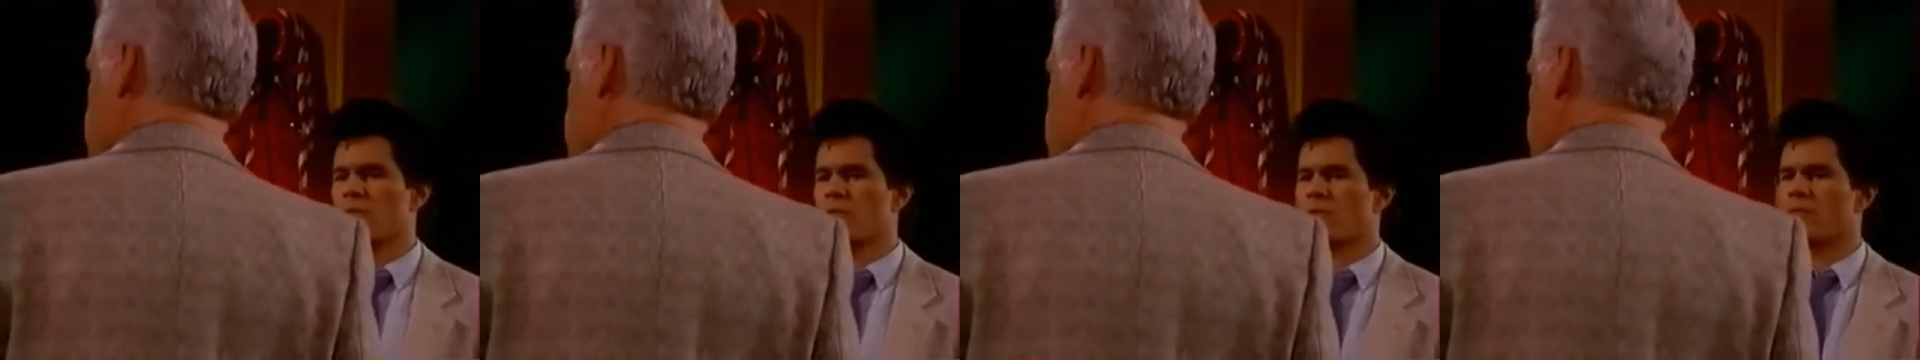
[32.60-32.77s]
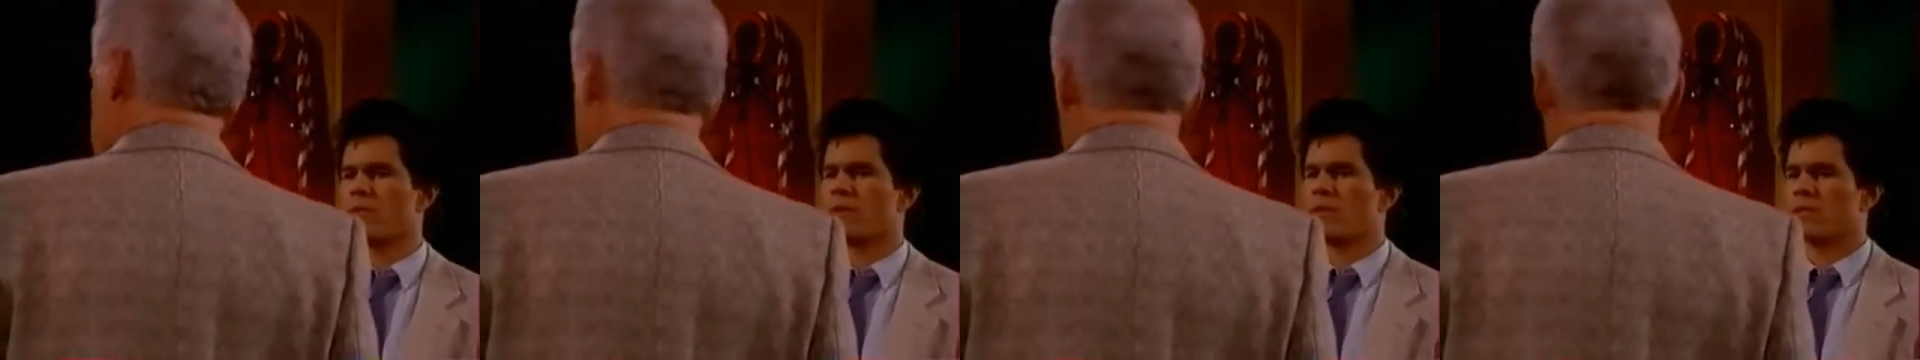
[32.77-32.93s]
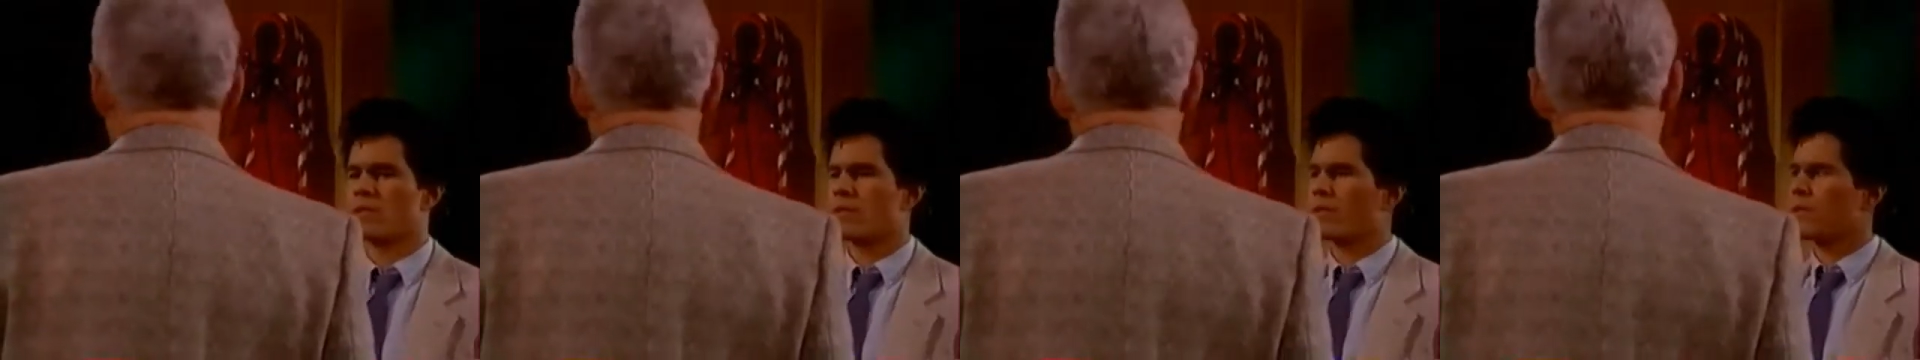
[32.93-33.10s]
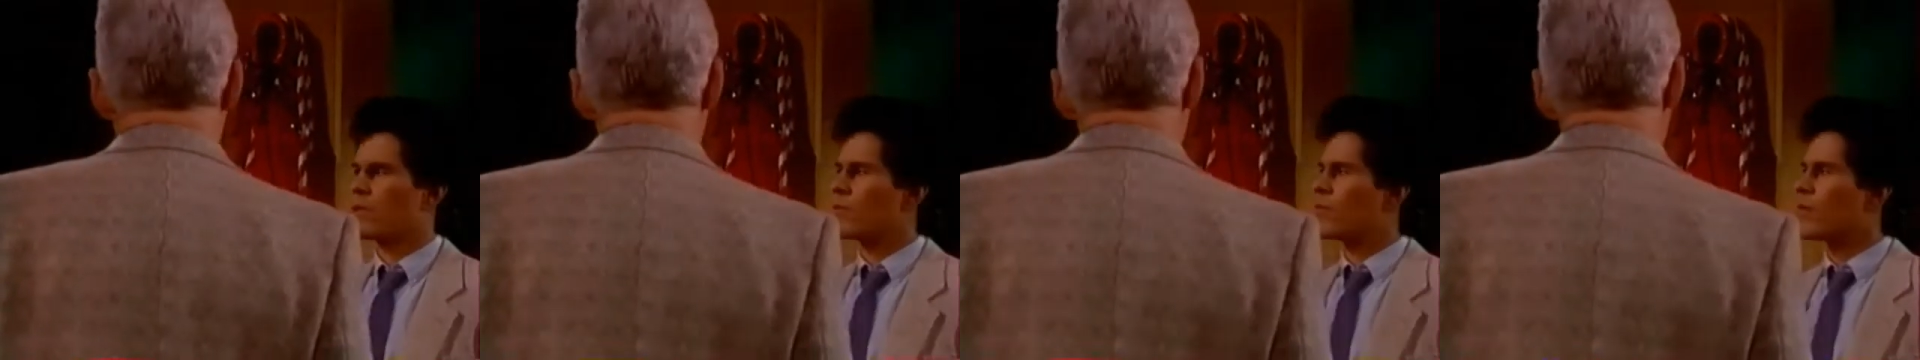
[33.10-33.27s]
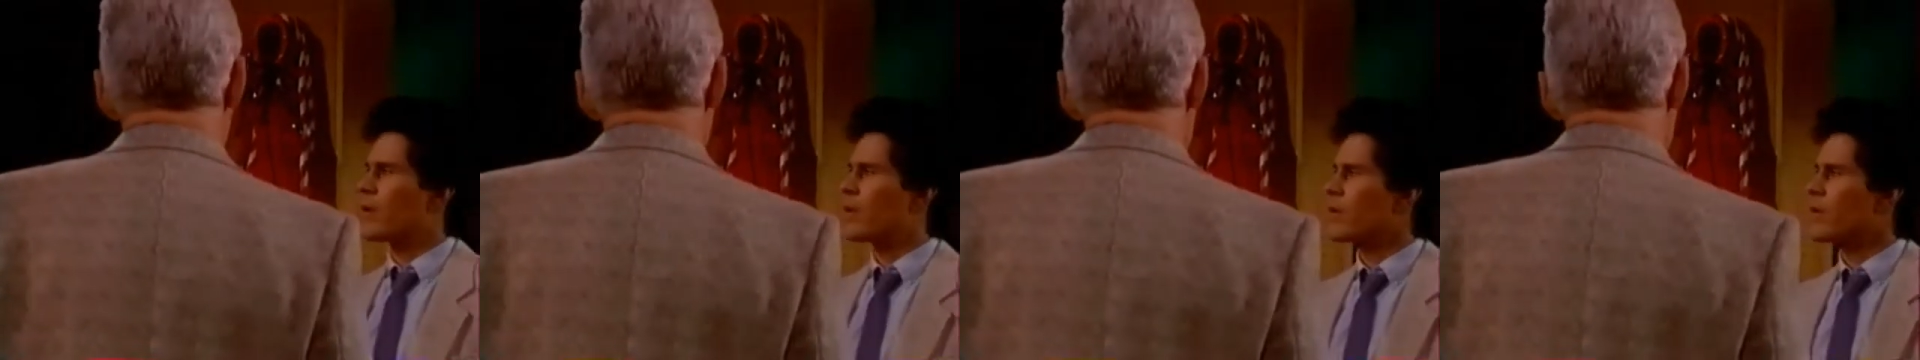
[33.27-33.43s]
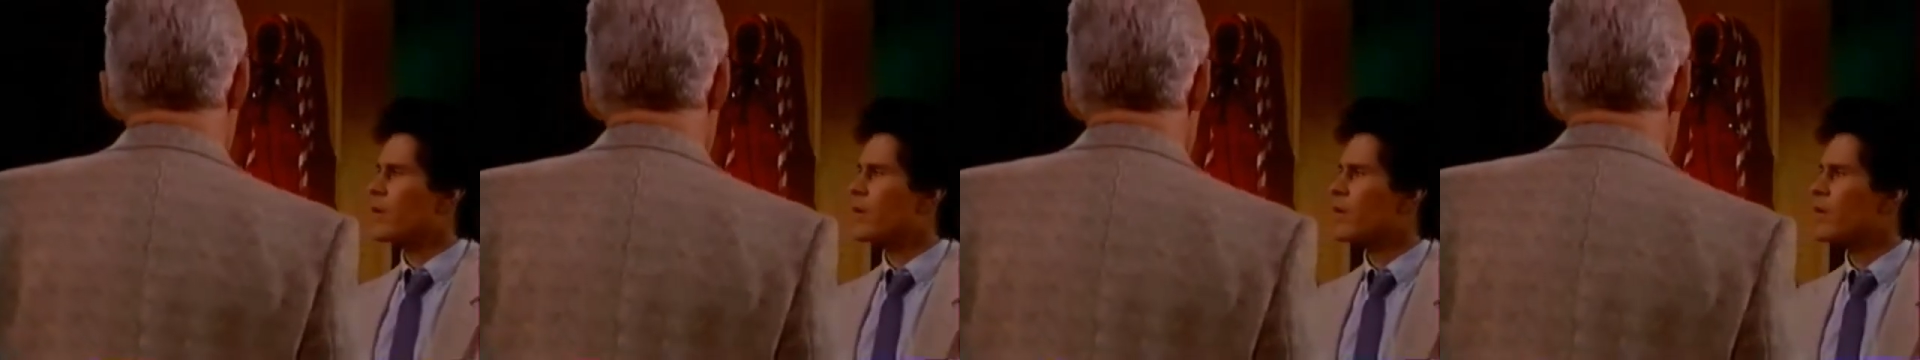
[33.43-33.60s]
so uh, stick
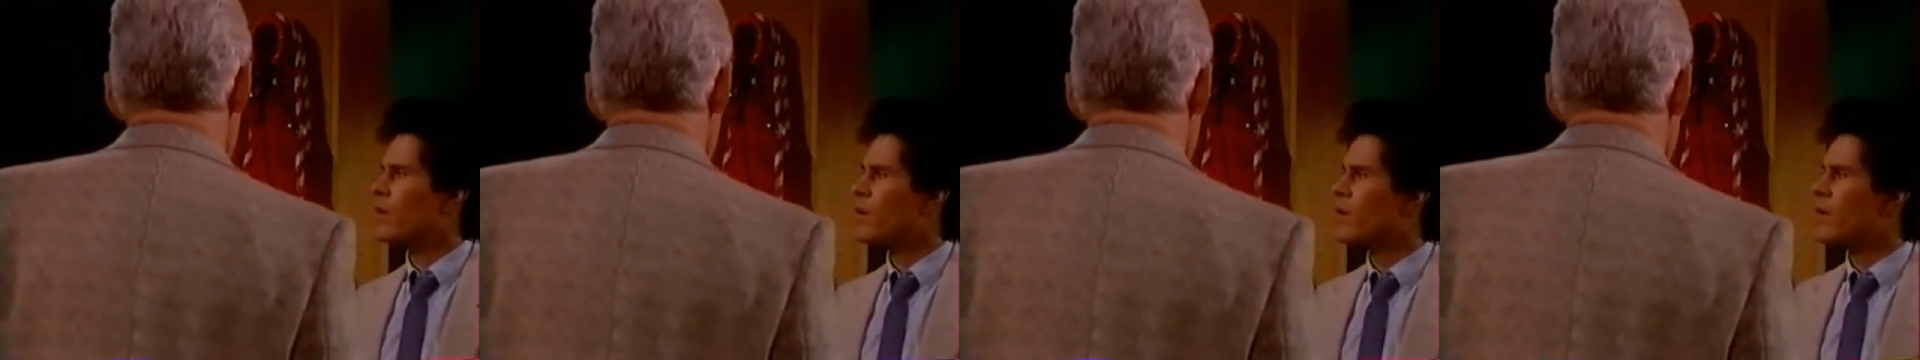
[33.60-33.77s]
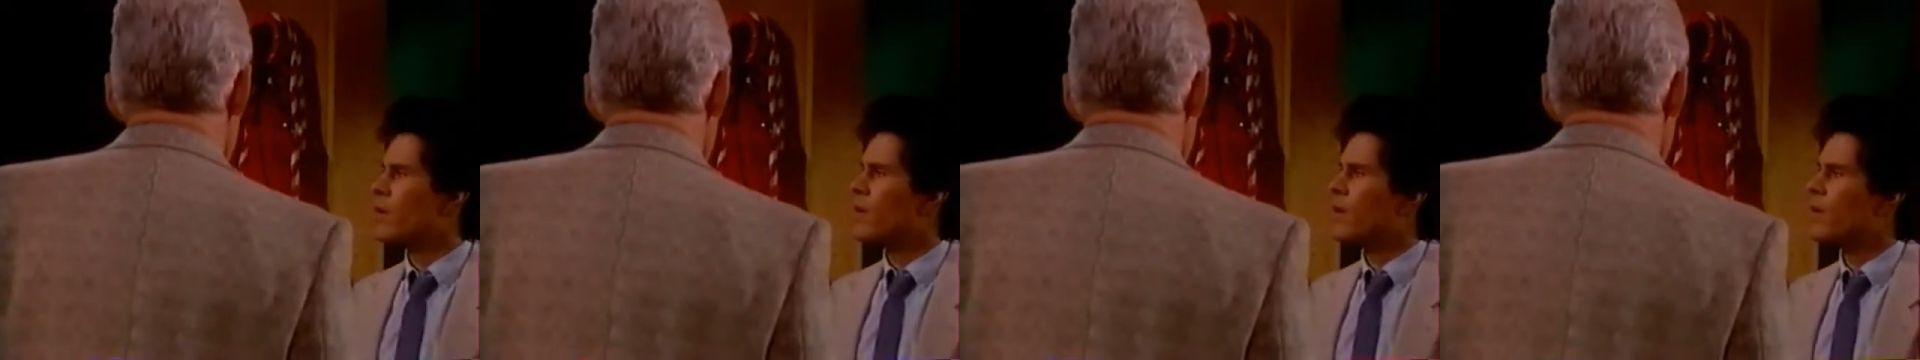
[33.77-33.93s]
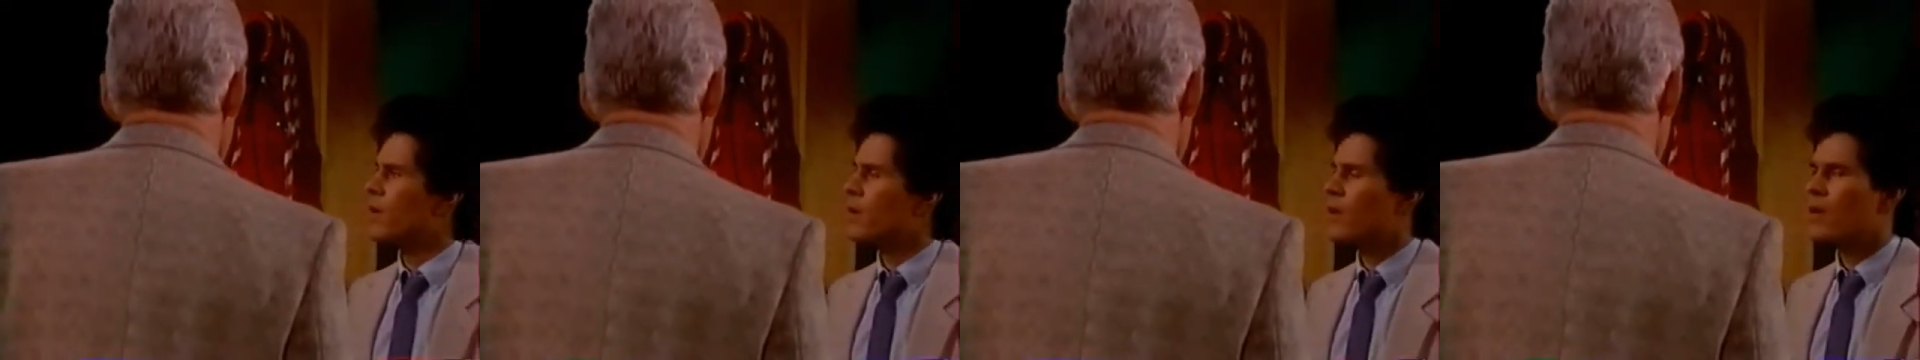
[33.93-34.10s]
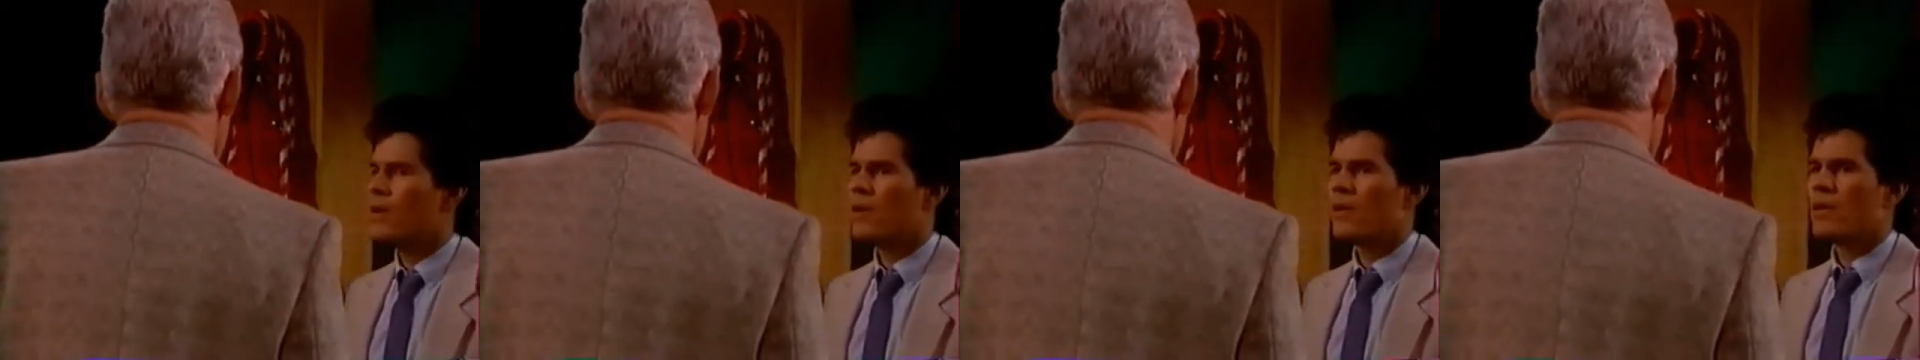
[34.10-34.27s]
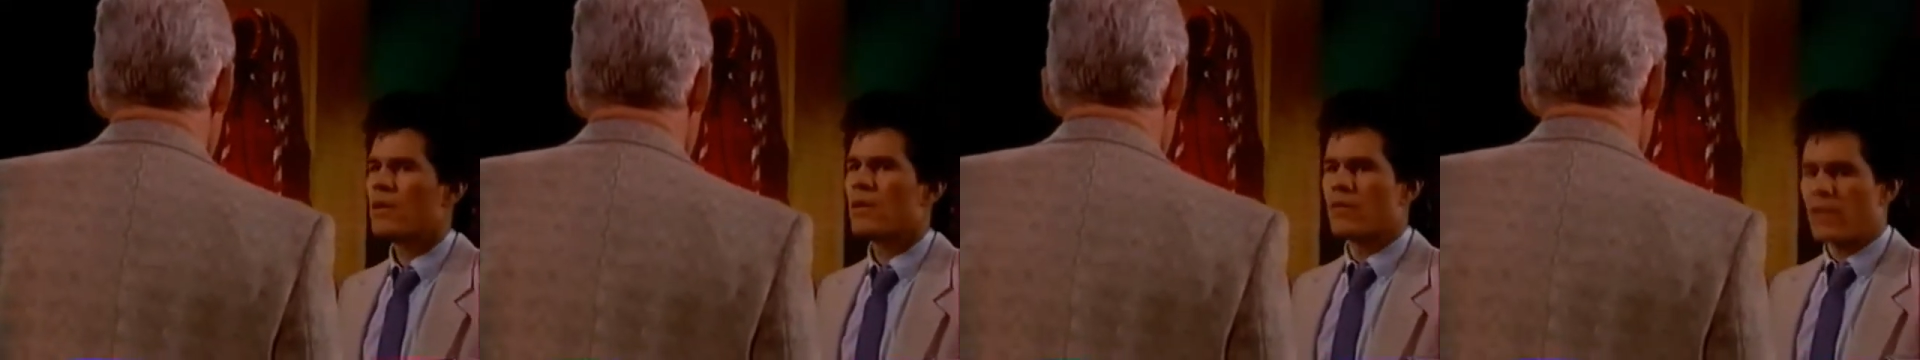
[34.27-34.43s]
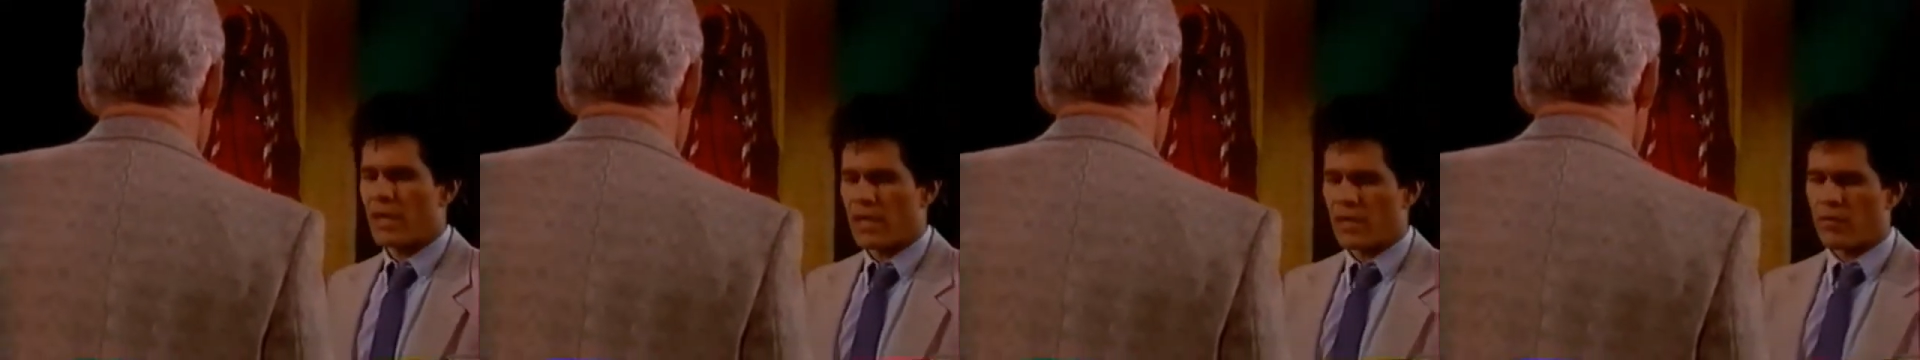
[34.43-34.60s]
around.
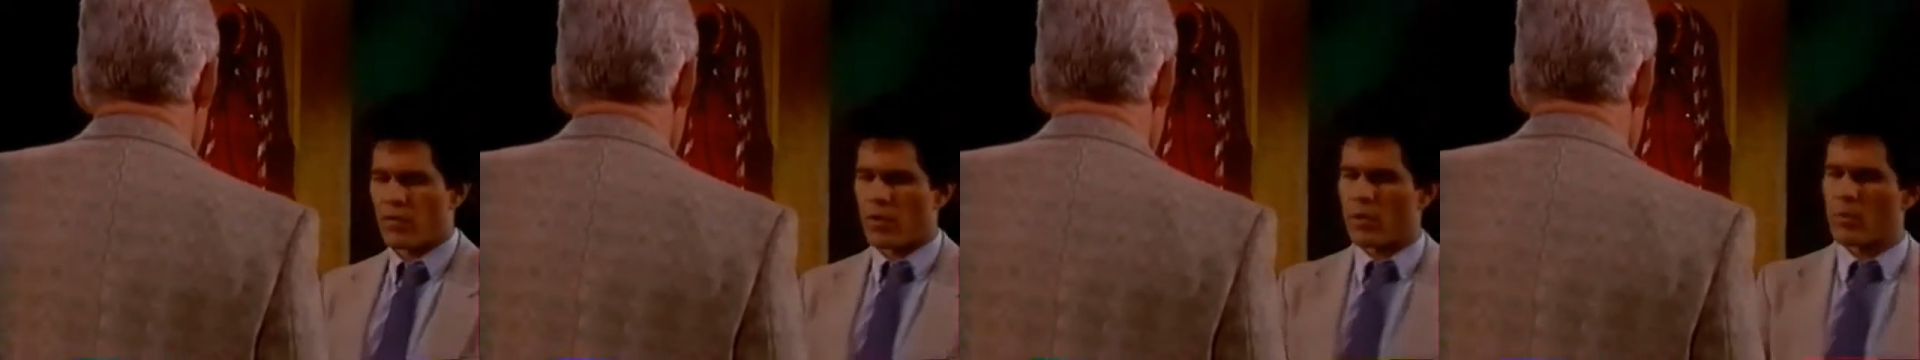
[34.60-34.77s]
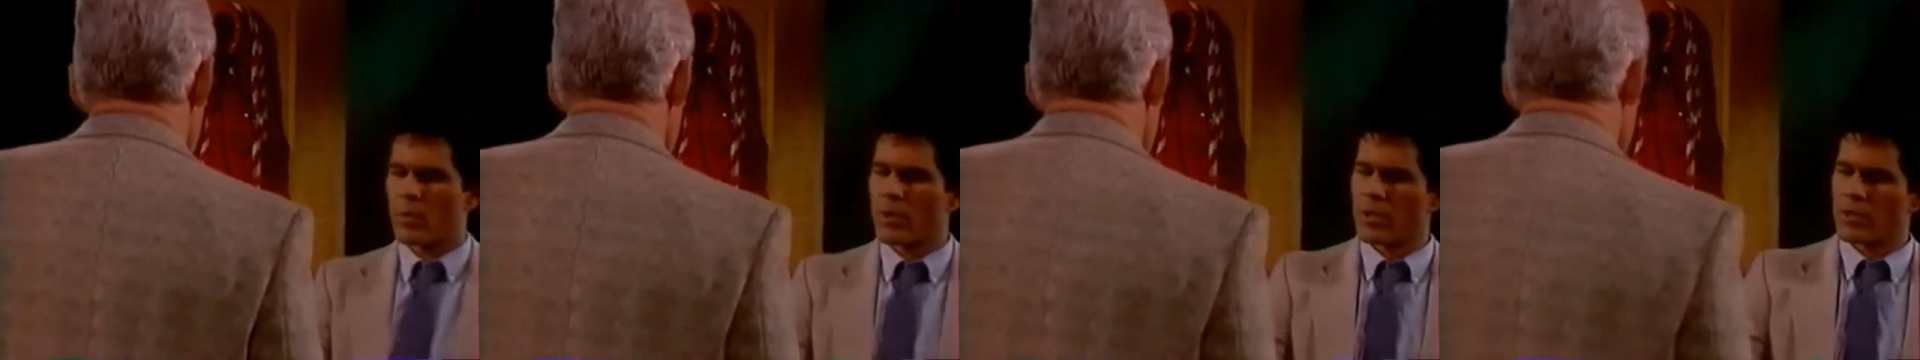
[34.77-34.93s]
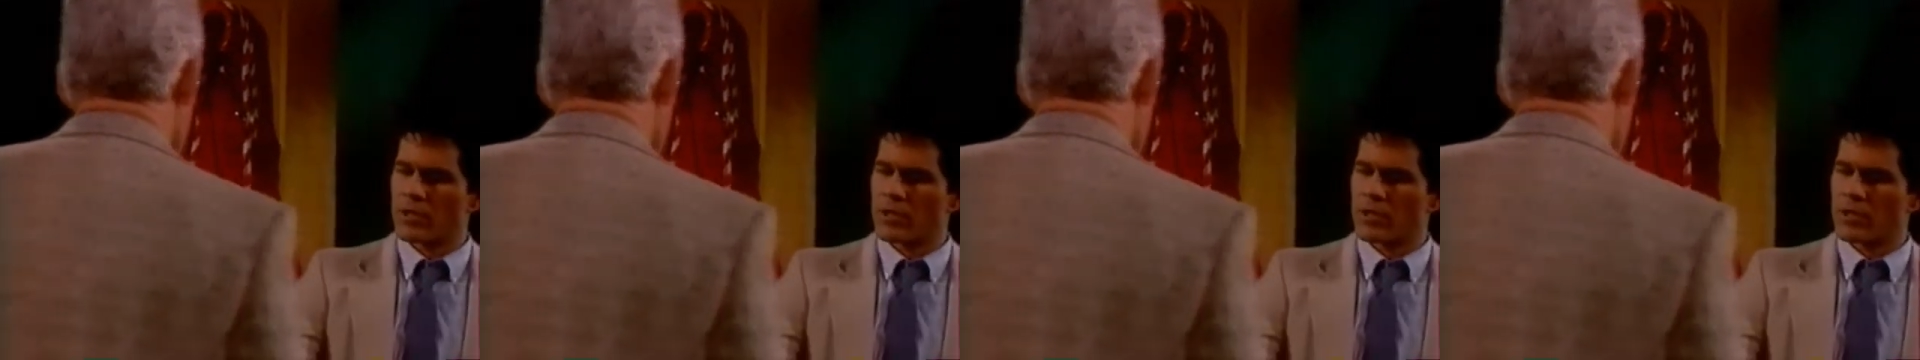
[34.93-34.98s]
Thank you very